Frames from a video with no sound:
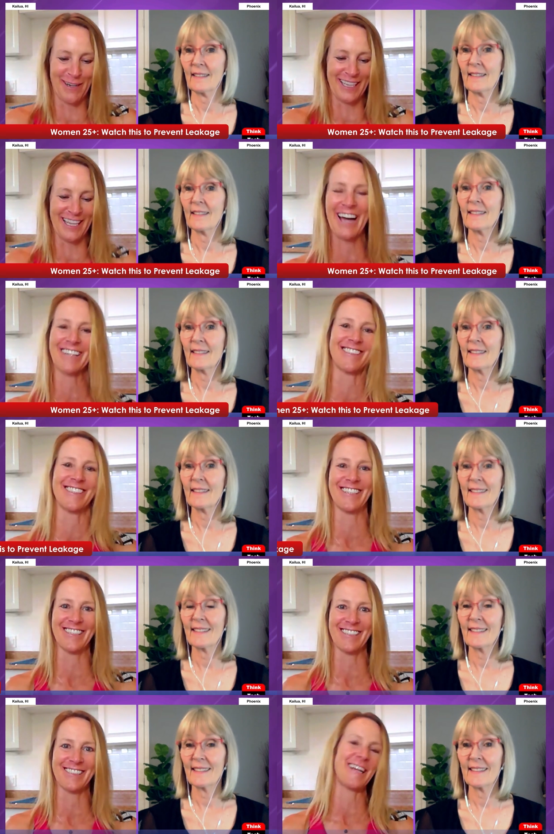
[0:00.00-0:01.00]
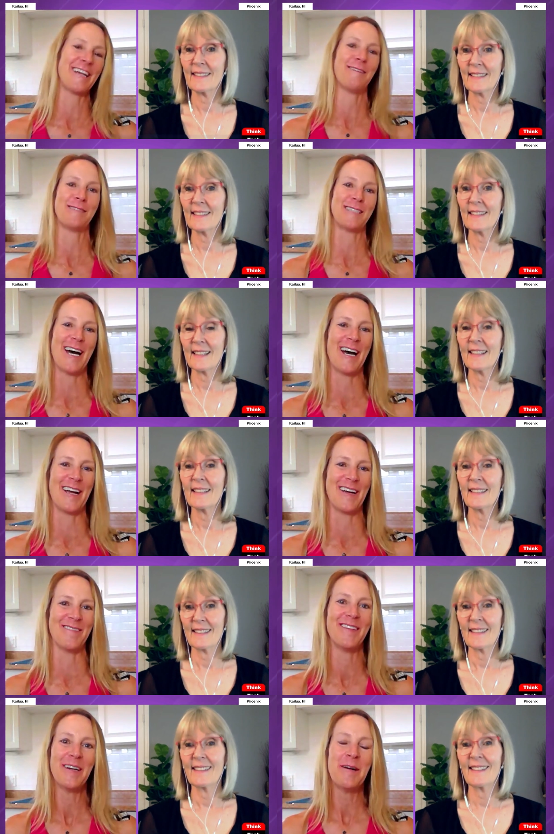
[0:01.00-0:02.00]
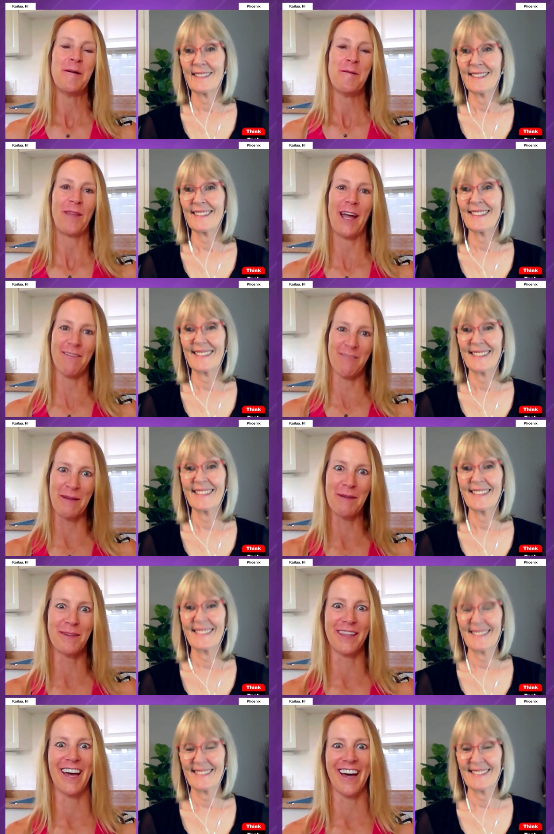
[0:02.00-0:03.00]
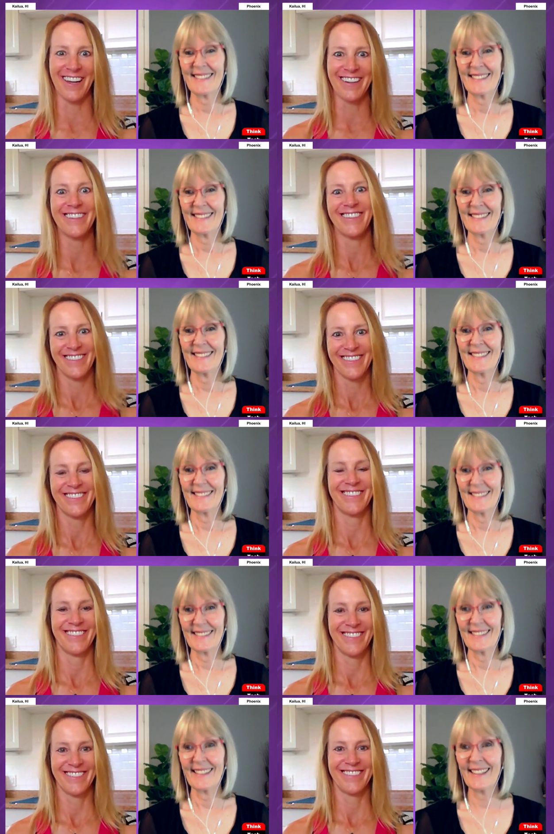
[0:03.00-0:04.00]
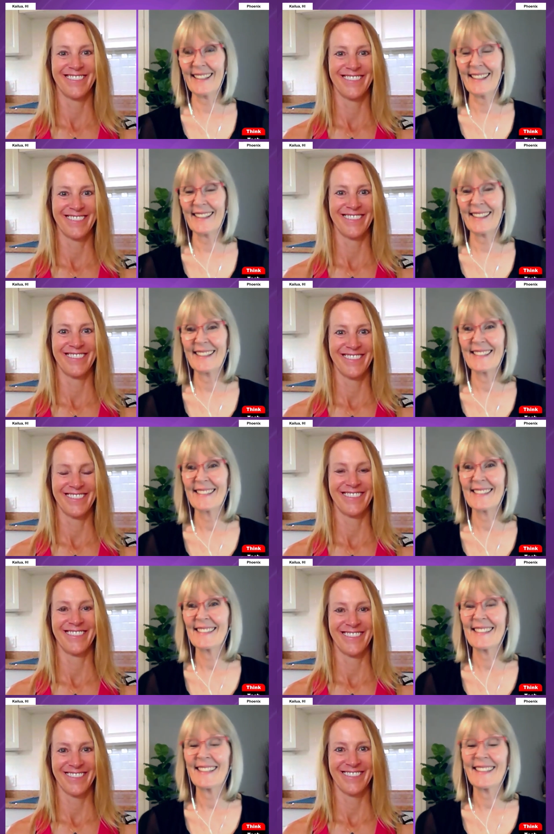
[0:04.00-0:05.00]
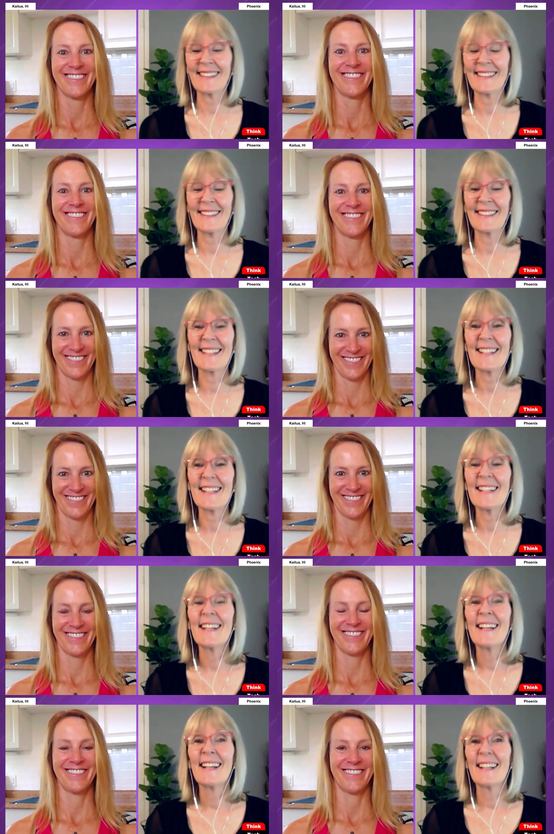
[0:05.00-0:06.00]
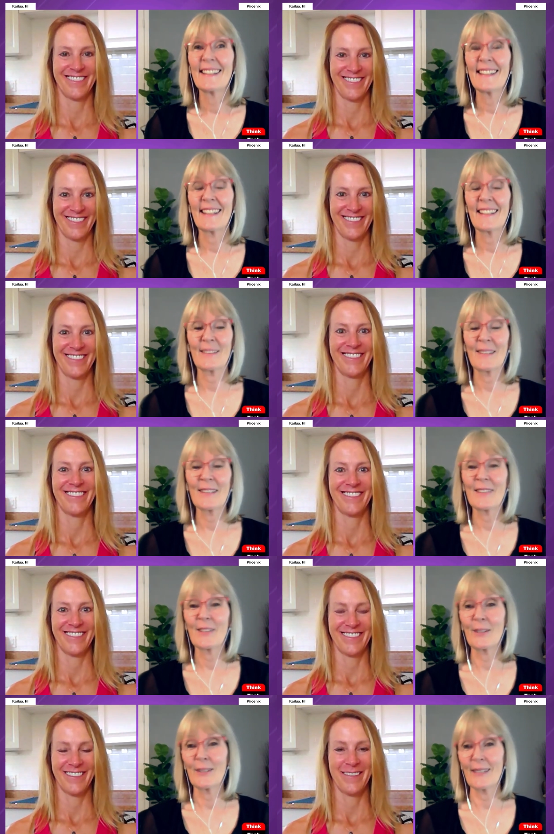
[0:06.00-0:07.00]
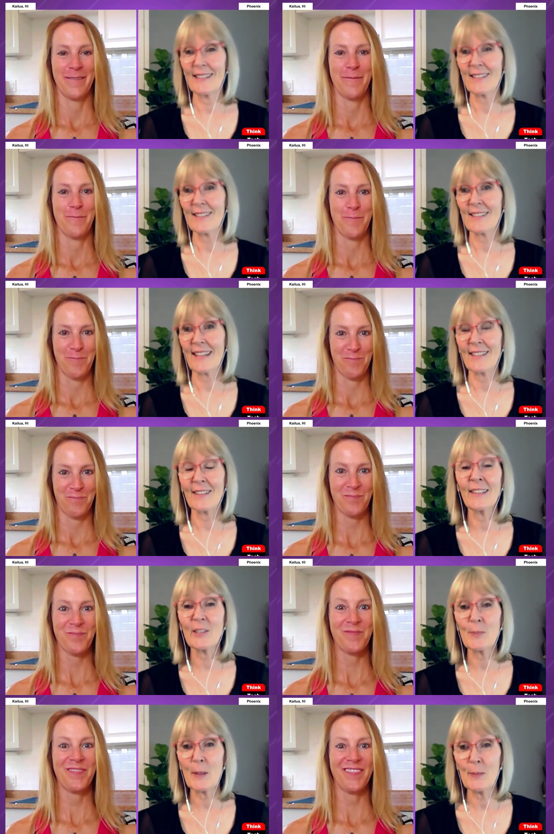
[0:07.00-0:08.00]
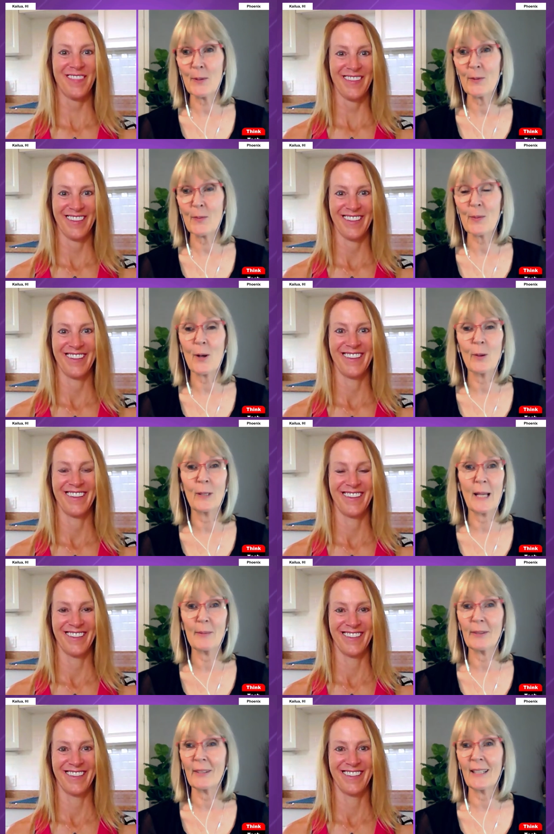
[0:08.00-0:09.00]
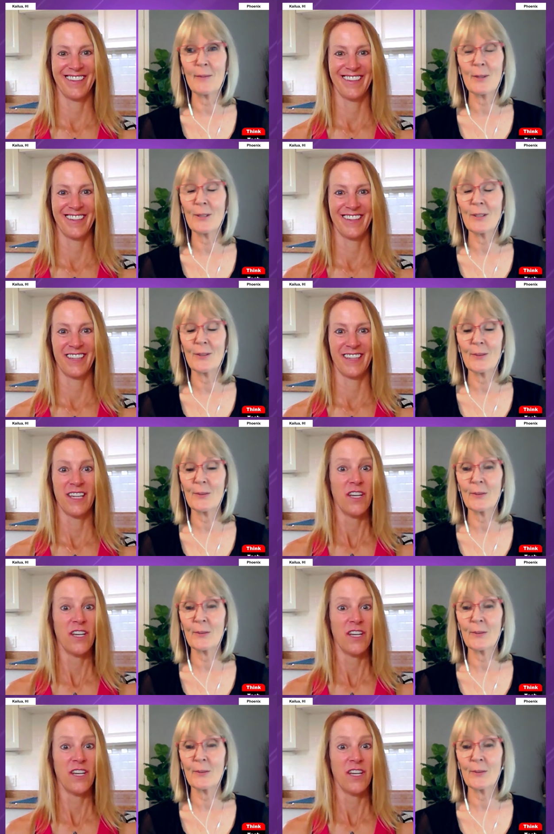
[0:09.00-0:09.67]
Speaker 1: relax it at the same time i remember that
Speaker 2: yeah exactly yeah yeah so that's a good exercise unless people have a prolapse then i wouldn't do